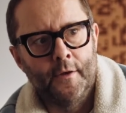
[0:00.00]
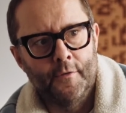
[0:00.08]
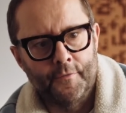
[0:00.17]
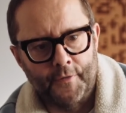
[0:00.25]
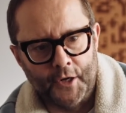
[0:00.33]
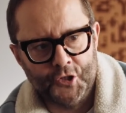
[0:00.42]

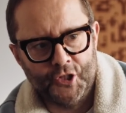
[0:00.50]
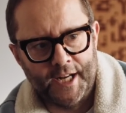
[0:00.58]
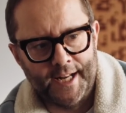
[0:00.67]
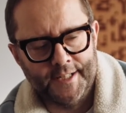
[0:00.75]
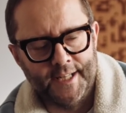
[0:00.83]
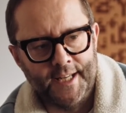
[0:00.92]

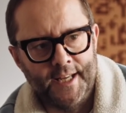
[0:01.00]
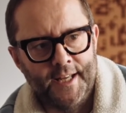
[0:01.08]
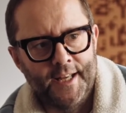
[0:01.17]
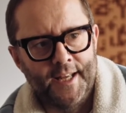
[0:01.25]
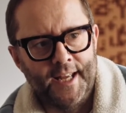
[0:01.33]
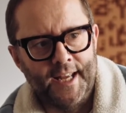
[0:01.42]
functionality
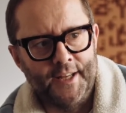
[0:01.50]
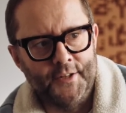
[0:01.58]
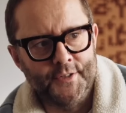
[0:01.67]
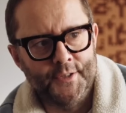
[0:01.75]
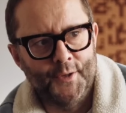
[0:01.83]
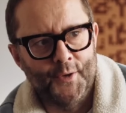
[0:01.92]

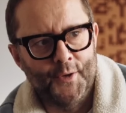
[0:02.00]
is